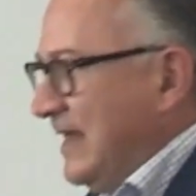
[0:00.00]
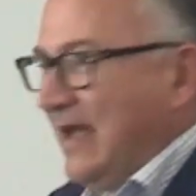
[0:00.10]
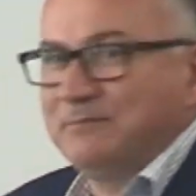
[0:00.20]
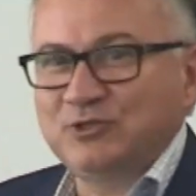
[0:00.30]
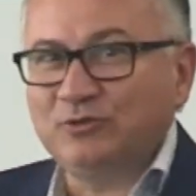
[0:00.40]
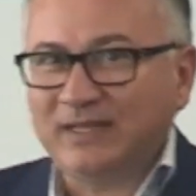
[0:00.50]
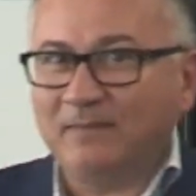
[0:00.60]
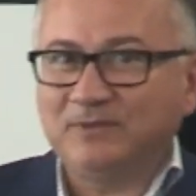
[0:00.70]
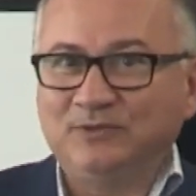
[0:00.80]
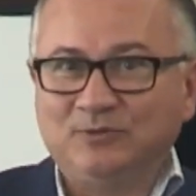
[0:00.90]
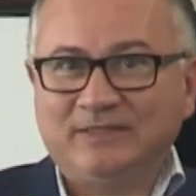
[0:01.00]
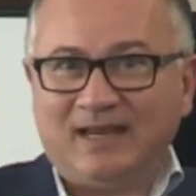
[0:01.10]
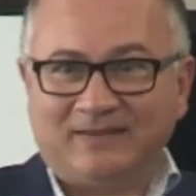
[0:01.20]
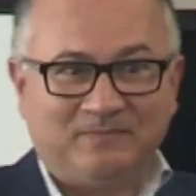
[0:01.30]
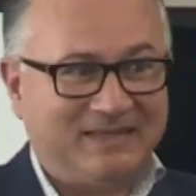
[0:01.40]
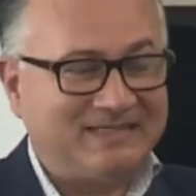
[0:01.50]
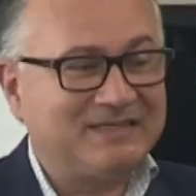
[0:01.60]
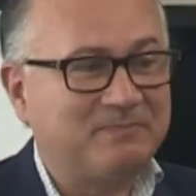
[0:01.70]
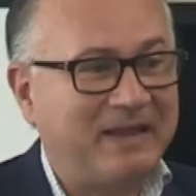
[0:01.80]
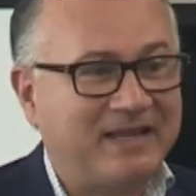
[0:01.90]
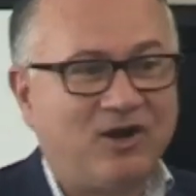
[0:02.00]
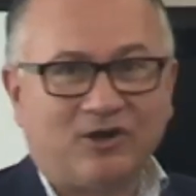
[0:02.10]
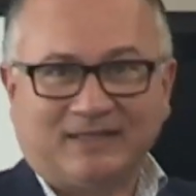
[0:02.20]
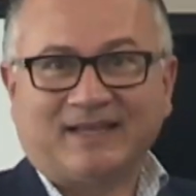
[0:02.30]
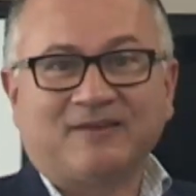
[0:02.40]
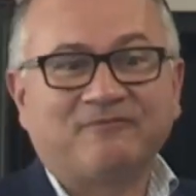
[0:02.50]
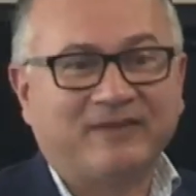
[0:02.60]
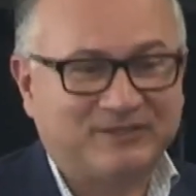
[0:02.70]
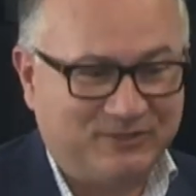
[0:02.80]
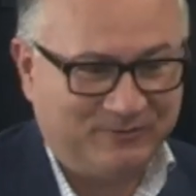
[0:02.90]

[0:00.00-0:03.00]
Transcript: I'm so tempted to tell them, This is my card, I can fix you.